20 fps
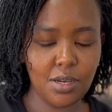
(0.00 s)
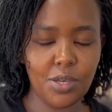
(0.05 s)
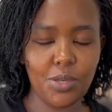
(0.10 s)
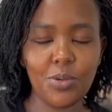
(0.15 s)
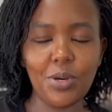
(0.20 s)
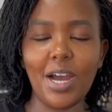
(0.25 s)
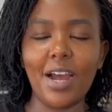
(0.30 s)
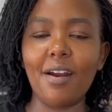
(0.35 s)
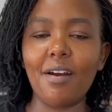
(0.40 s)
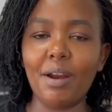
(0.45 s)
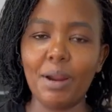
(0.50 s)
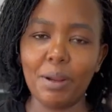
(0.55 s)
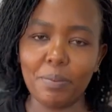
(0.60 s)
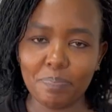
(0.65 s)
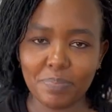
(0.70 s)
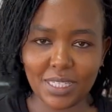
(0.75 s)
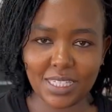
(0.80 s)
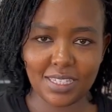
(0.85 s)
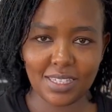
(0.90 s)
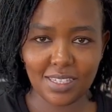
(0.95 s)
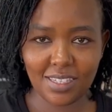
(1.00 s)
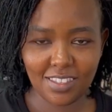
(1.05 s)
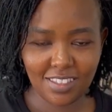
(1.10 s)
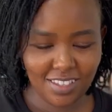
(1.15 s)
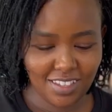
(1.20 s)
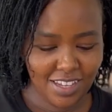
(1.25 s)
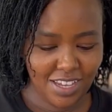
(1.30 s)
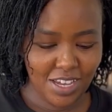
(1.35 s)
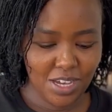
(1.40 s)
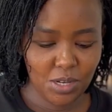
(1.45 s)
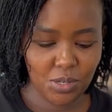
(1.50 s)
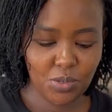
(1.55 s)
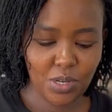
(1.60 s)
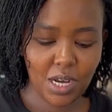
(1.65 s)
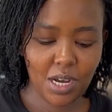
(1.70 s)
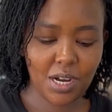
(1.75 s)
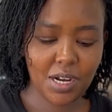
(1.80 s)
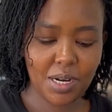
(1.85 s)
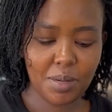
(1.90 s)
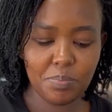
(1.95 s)
your crepe,
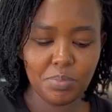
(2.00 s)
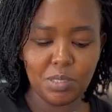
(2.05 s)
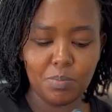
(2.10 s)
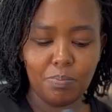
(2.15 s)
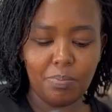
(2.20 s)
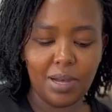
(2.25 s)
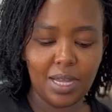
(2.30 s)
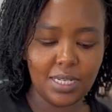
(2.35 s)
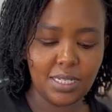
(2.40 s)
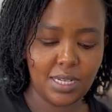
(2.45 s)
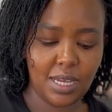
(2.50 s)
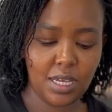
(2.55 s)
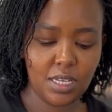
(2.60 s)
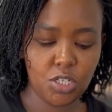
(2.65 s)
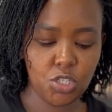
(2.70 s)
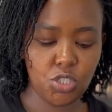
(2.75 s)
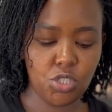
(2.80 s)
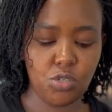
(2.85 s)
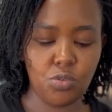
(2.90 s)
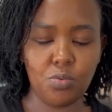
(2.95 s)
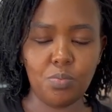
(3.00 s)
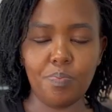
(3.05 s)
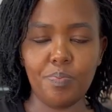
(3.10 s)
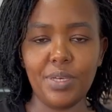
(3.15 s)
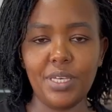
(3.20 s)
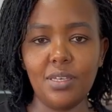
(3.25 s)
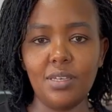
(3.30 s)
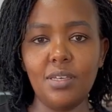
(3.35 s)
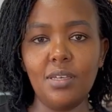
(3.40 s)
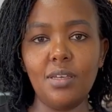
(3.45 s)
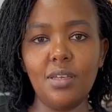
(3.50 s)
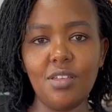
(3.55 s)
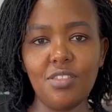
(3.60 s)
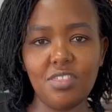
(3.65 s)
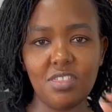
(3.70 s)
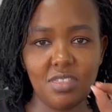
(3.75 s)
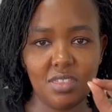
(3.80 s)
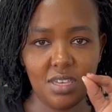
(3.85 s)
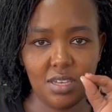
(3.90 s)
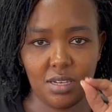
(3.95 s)
your crepe's butter should be
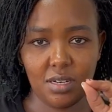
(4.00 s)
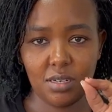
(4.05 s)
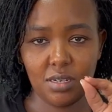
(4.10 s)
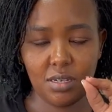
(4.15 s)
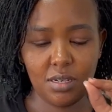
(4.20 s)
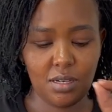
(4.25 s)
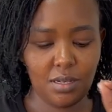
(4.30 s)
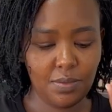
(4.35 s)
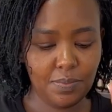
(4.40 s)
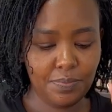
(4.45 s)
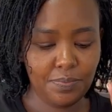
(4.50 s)
thin,